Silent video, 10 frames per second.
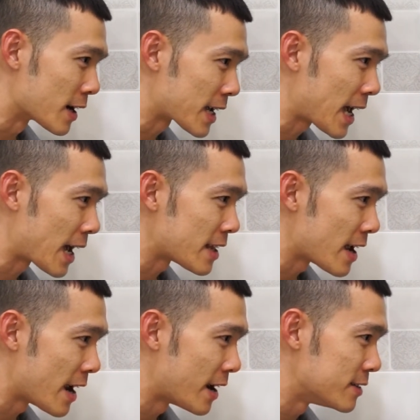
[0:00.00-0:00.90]
cat
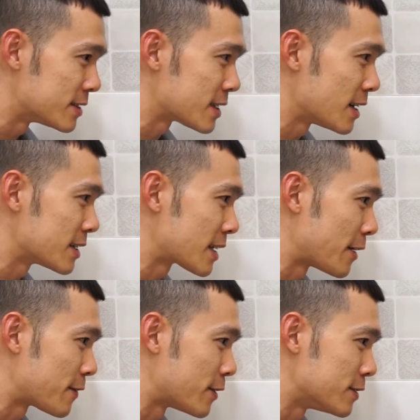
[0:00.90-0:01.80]
hair inside,
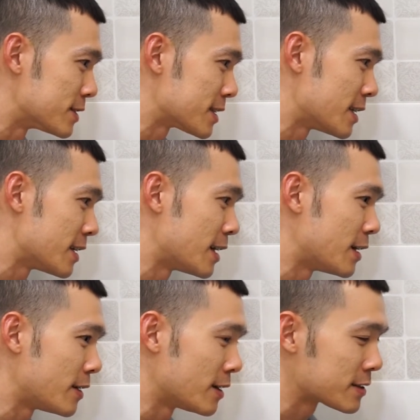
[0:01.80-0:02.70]
cat fur inside
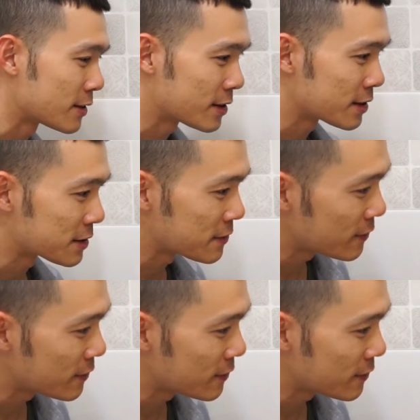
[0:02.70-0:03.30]
there, else everything is